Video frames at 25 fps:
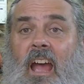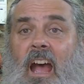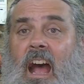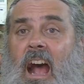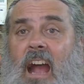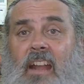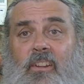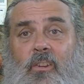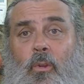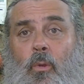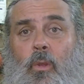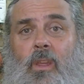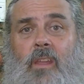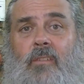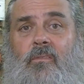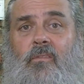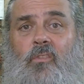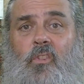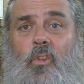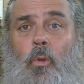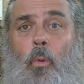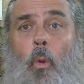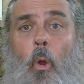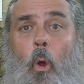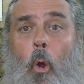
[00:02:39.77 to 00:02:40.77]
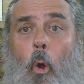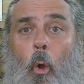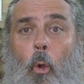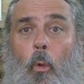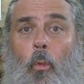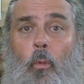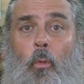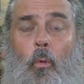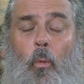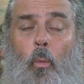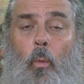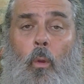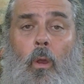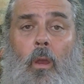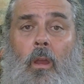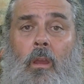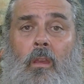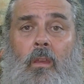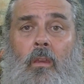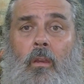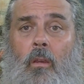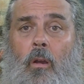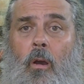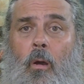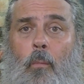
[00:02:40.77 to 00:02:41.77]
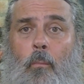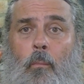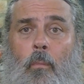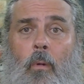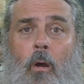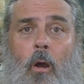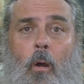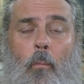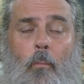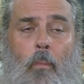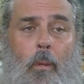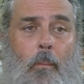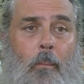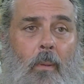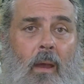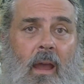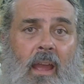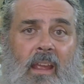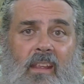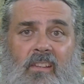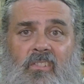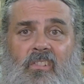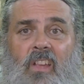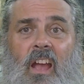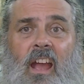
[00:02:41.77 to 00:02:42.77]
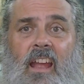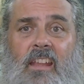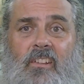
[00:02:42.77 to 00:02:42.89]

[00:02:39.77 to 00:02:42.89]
I don't even do all the work on my bikes.